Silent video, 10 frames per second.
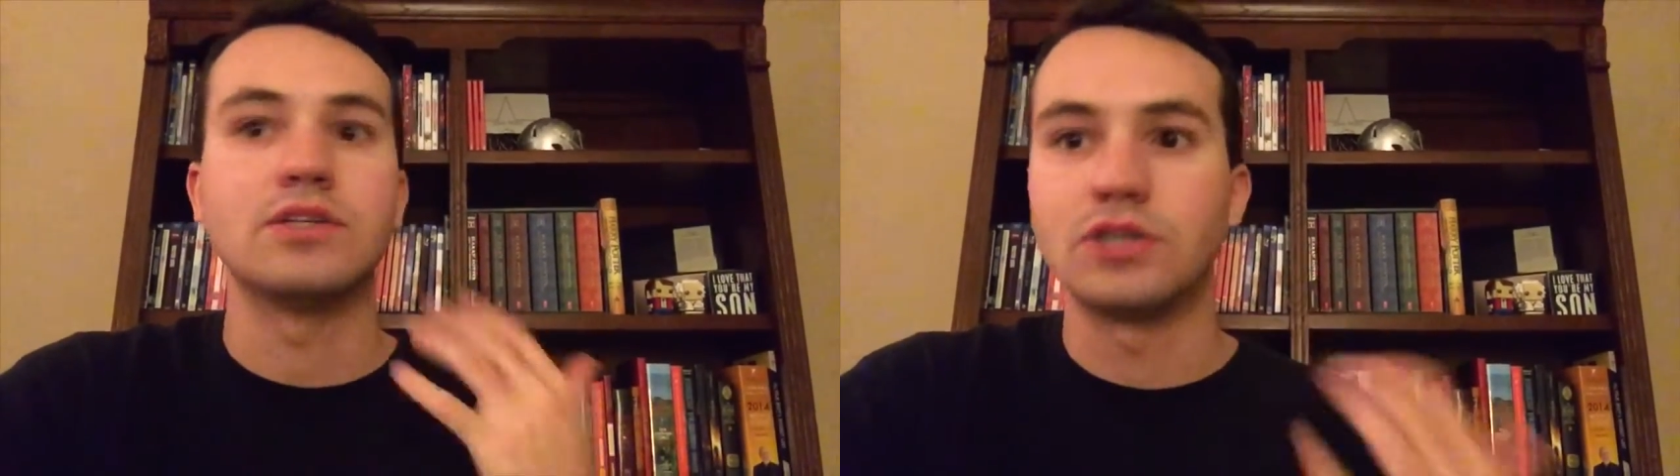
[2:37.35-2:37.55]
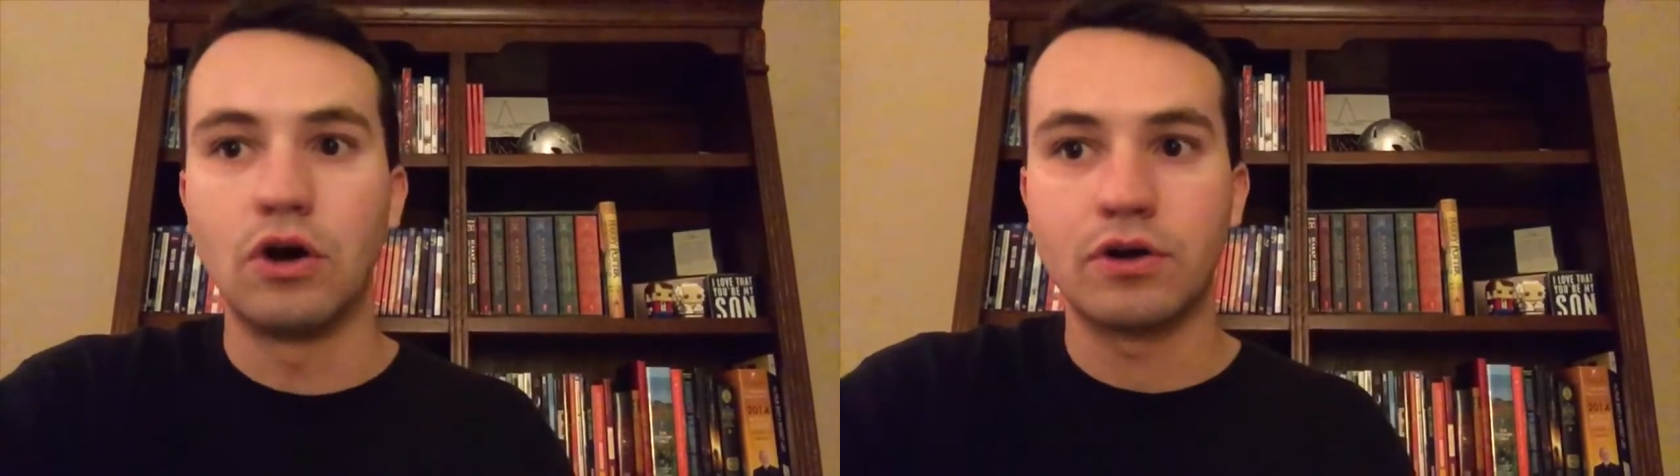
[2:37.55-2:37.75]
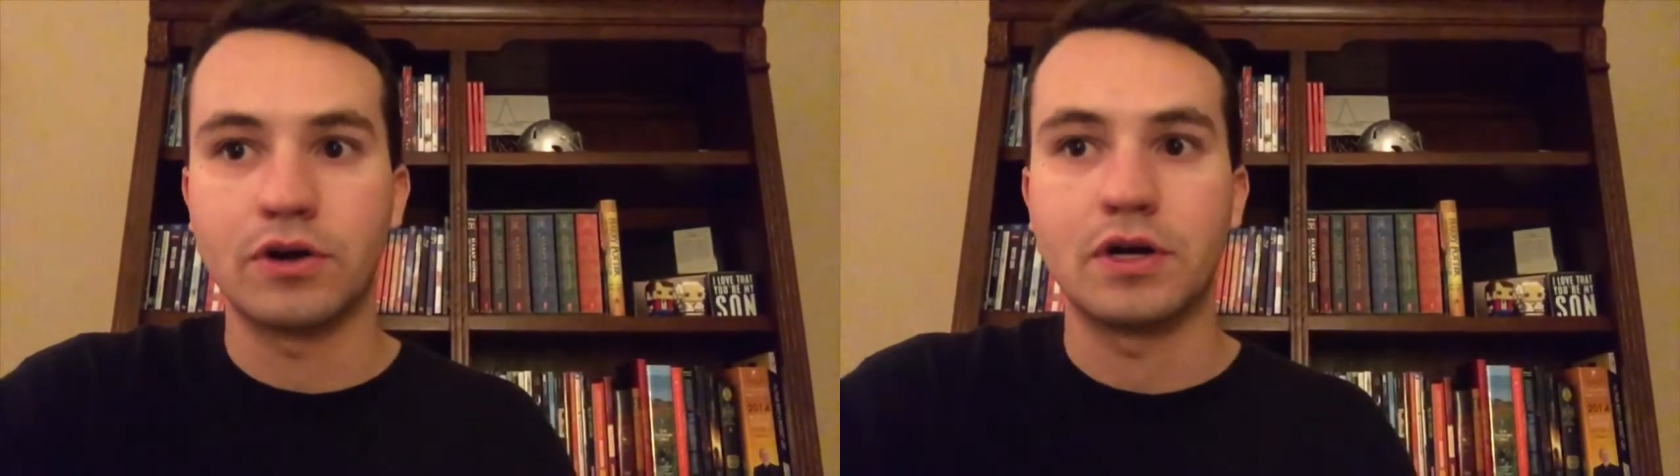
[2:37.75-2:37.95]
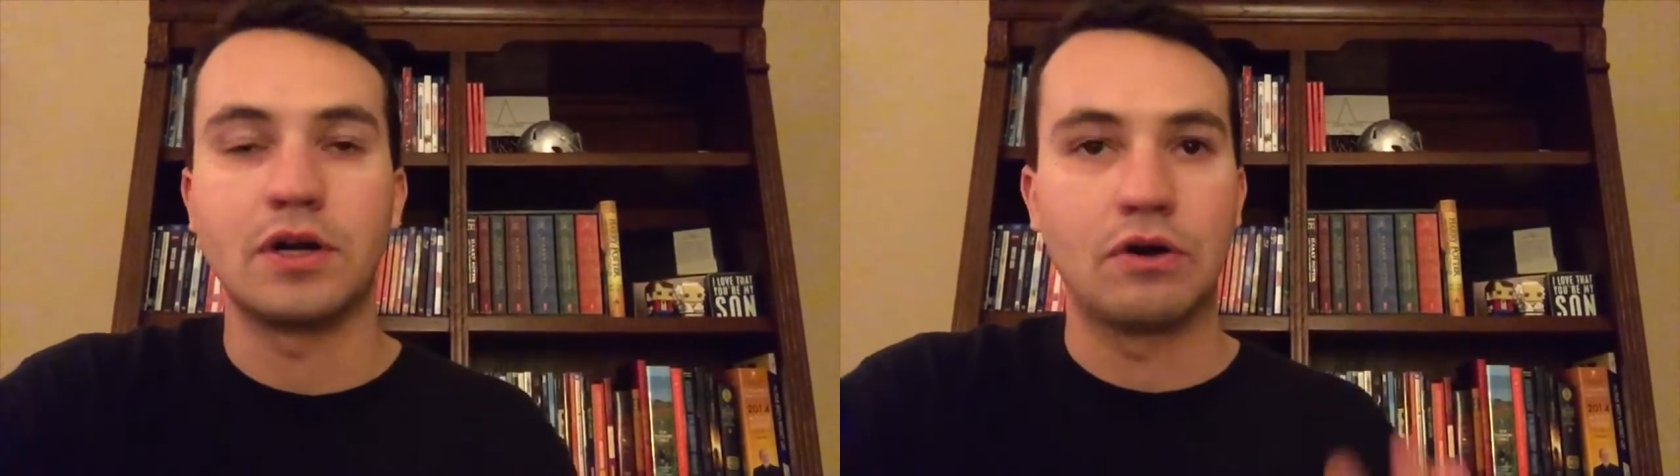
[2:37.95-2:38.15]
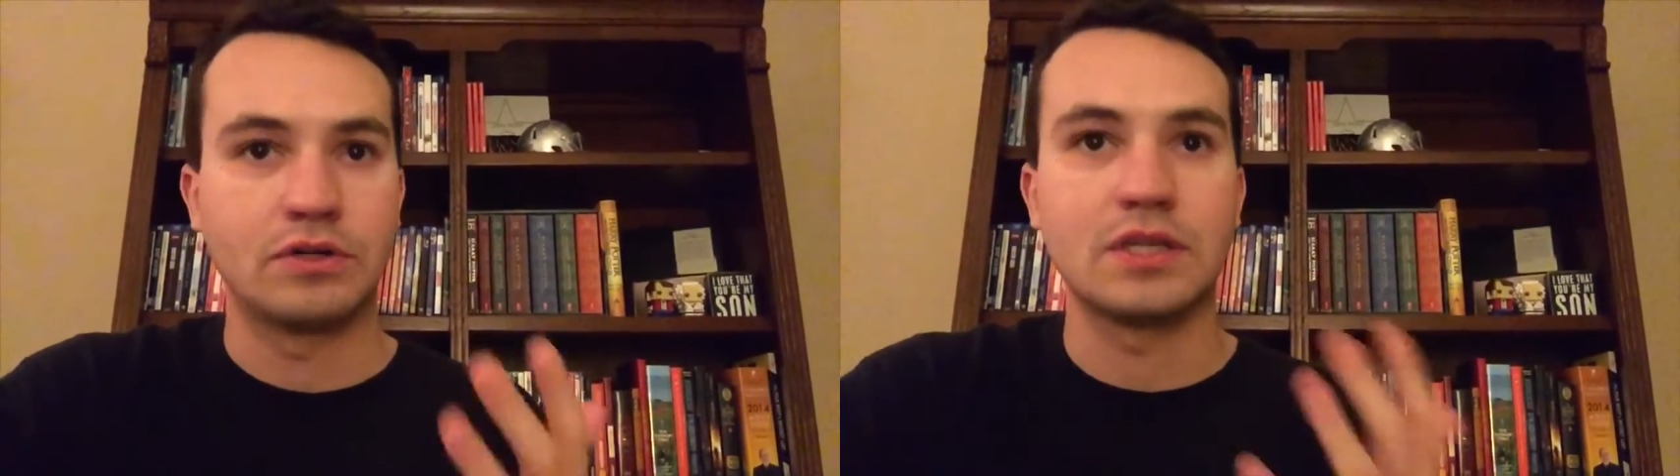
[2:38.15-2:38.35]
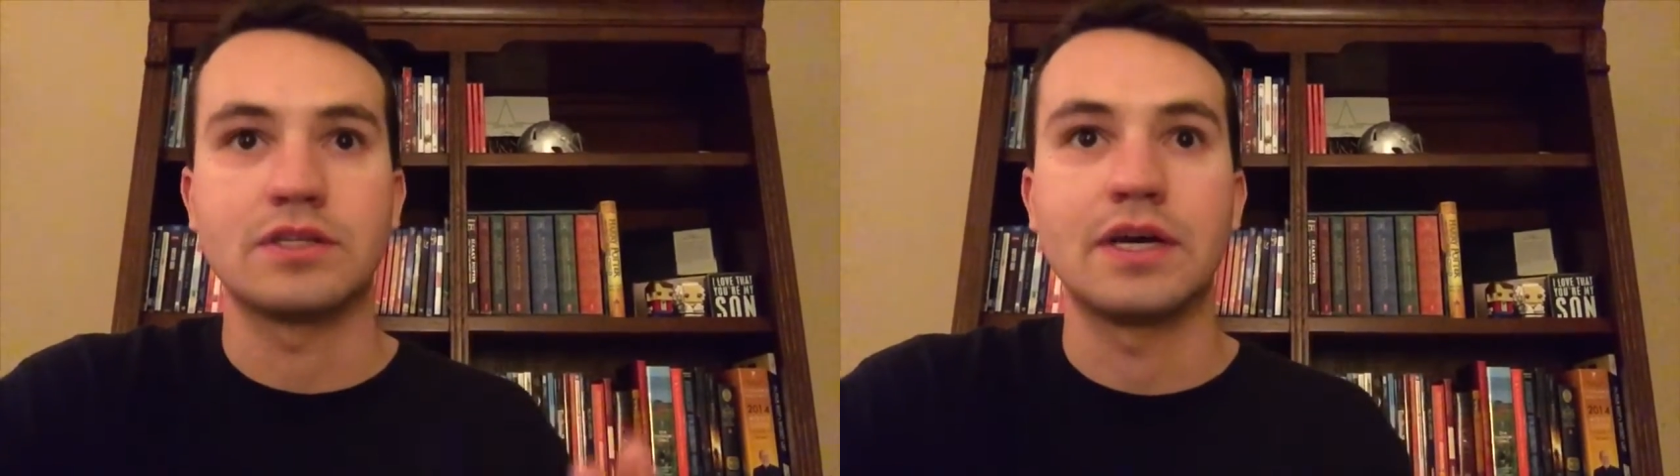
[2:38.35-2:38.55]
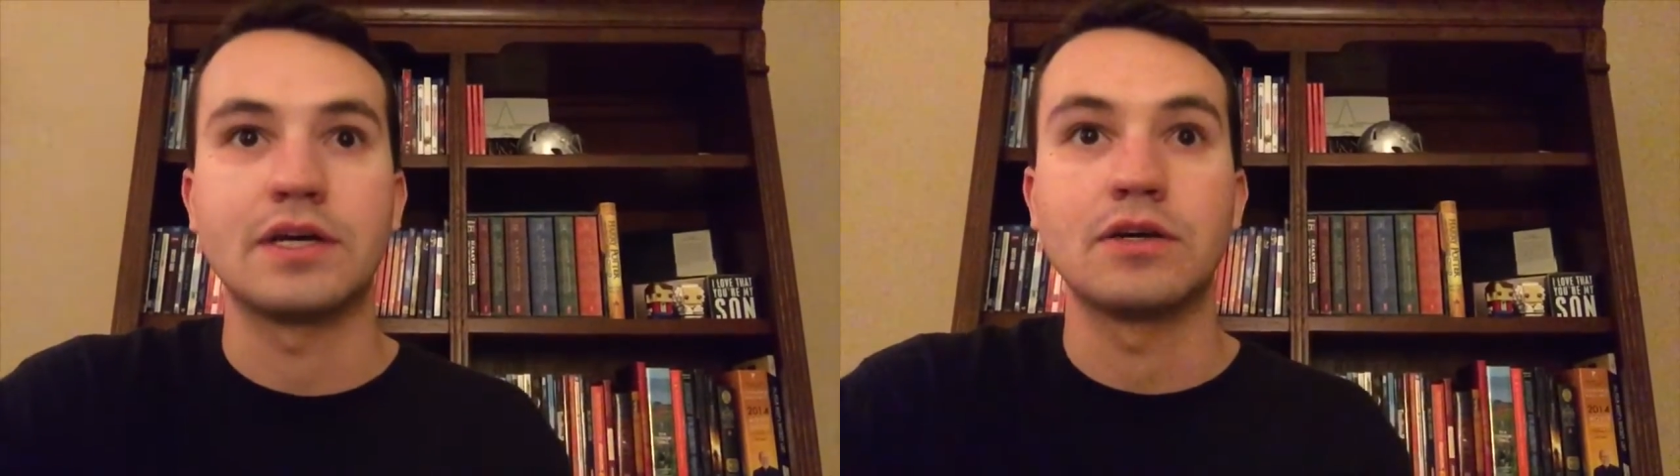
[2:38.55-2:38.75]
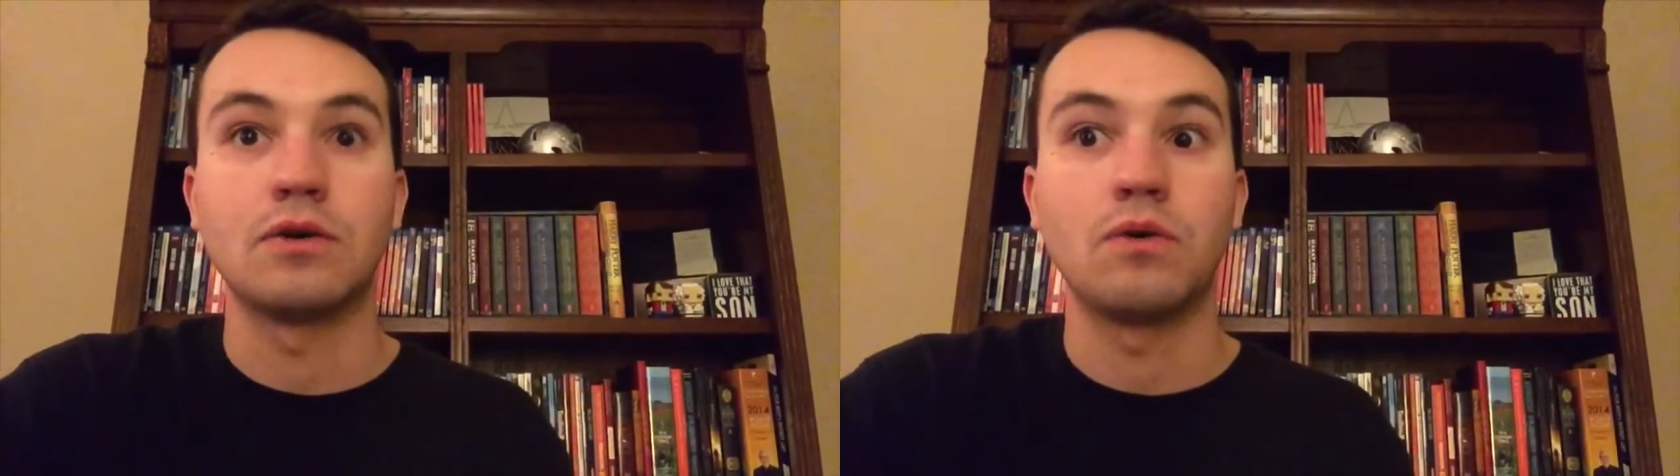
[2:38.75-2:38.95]
Joker, you're just
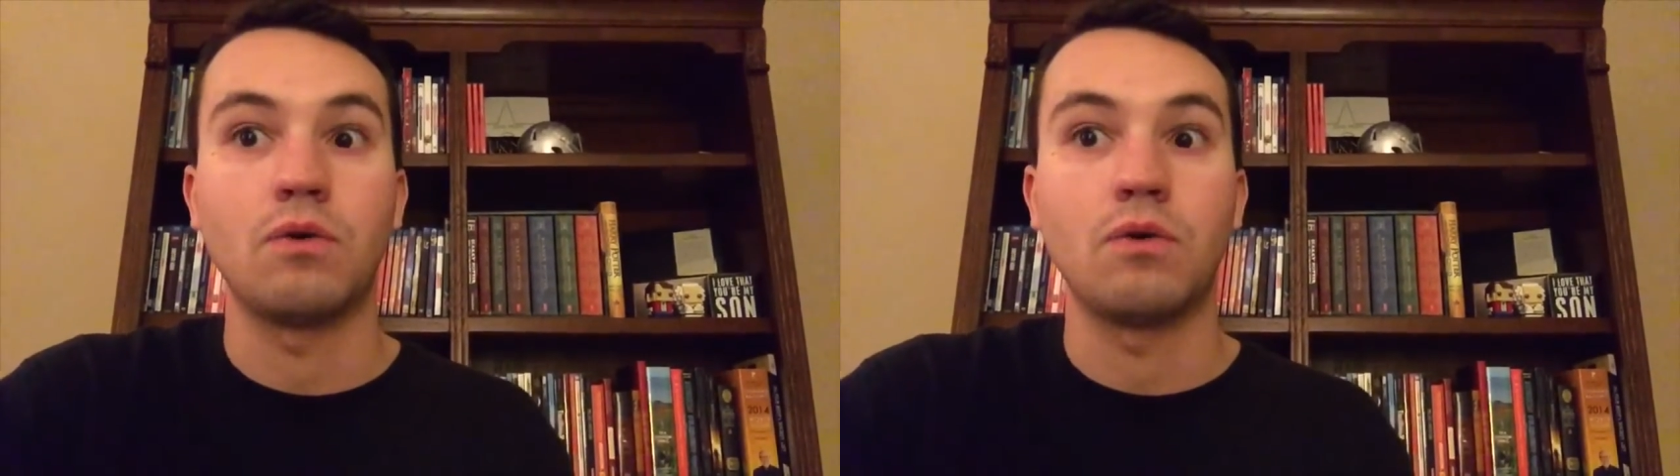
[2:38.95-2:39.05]
like,